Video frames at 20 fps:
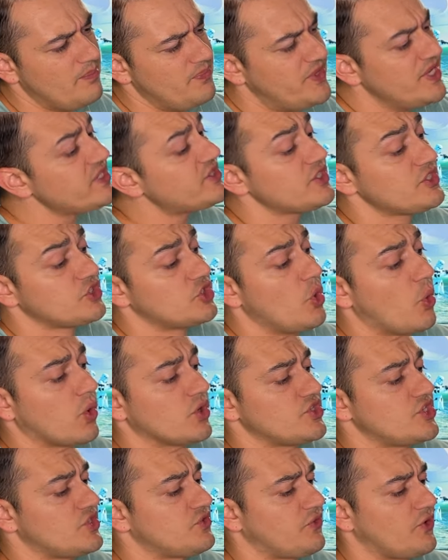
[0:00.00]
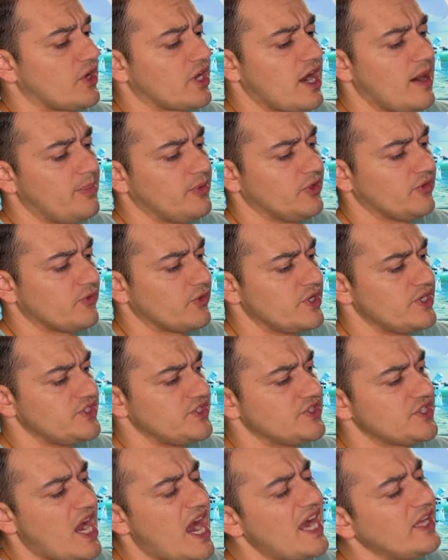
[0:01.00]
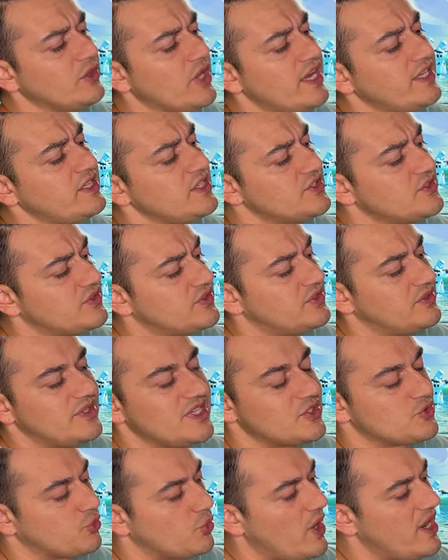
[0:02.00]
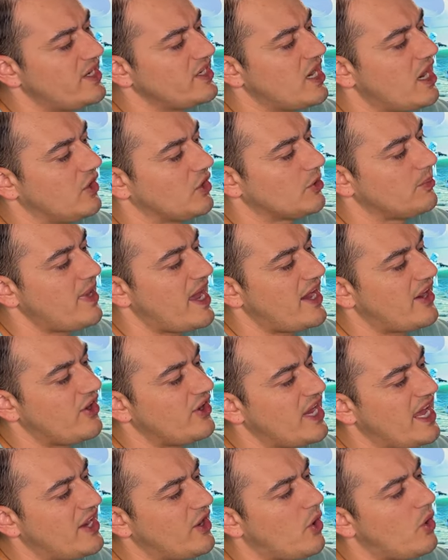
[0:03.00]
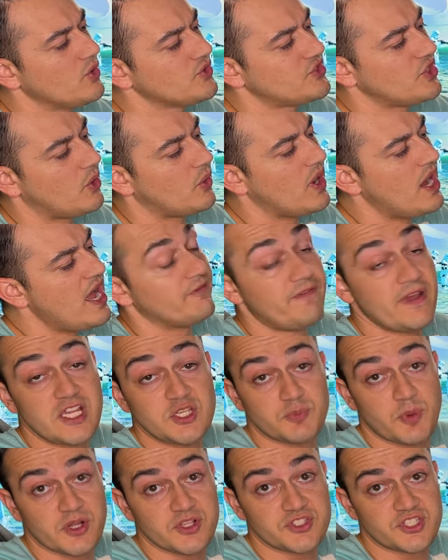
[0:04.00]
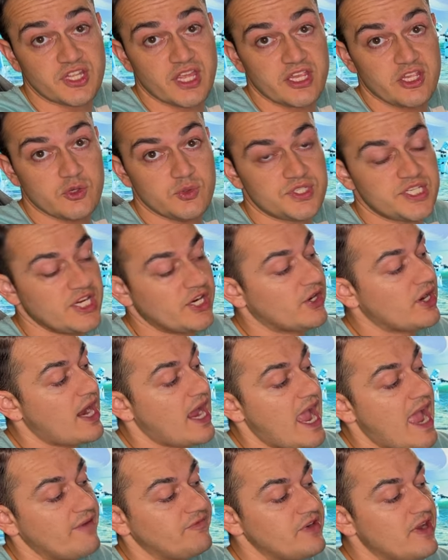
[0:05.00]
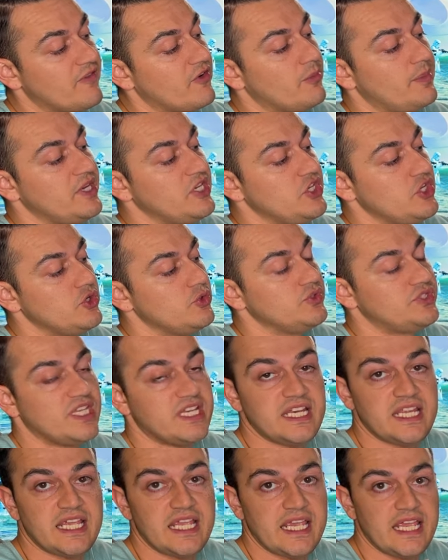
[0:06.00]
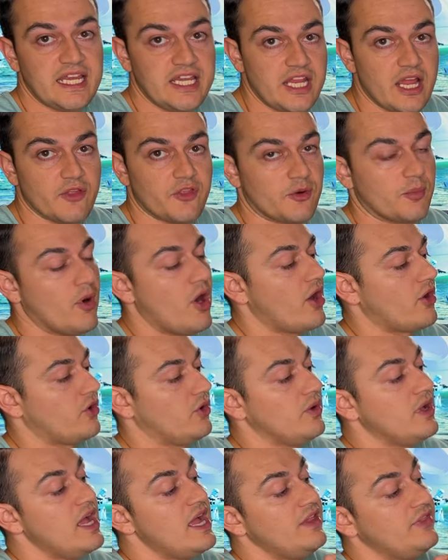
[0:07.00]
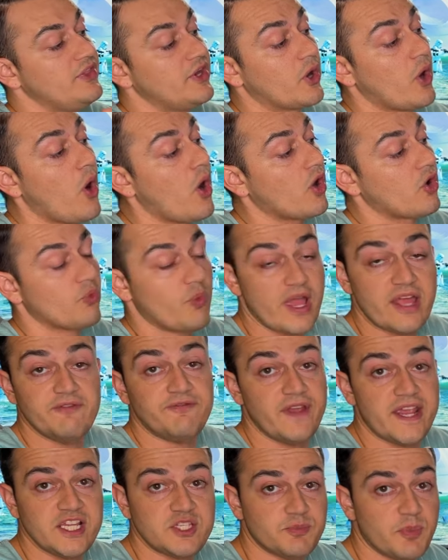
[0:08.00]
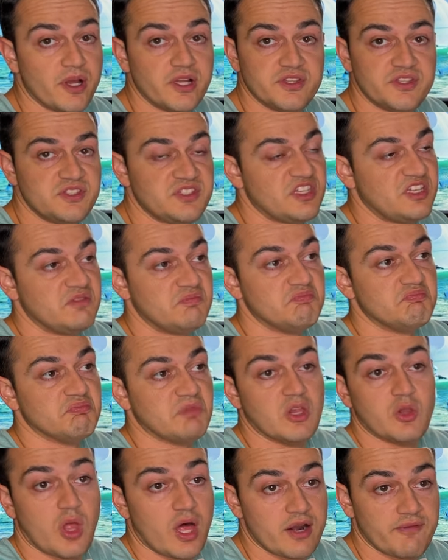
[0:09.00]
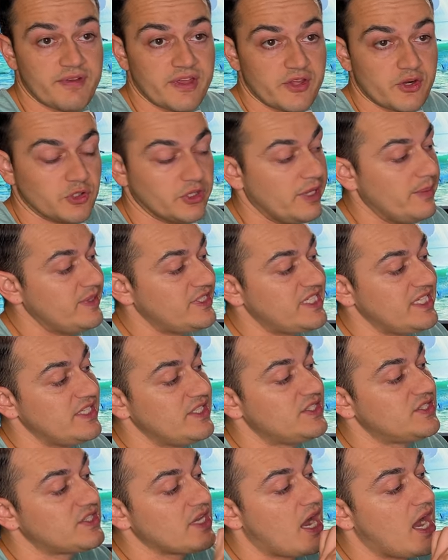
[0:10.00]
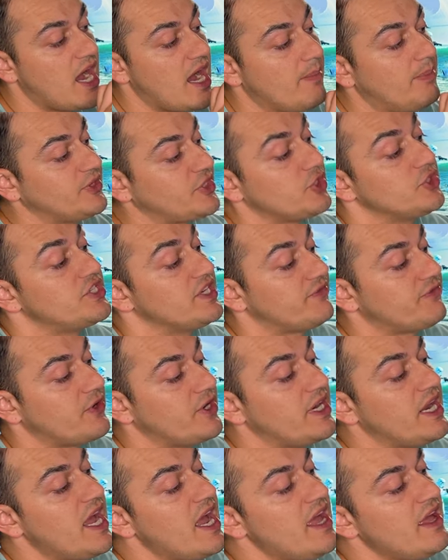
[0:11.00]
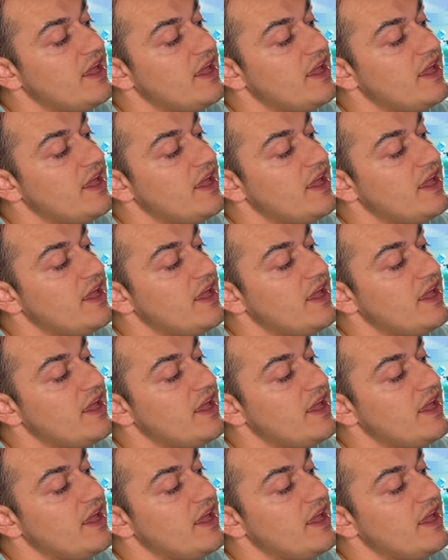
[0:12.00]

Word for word: This is gorgeous for a couple of reasons. I like this red color pattern, and also the face buttons they use here have never been used in any other model. There are red face buttons in a lot of other limiteds, but they're different.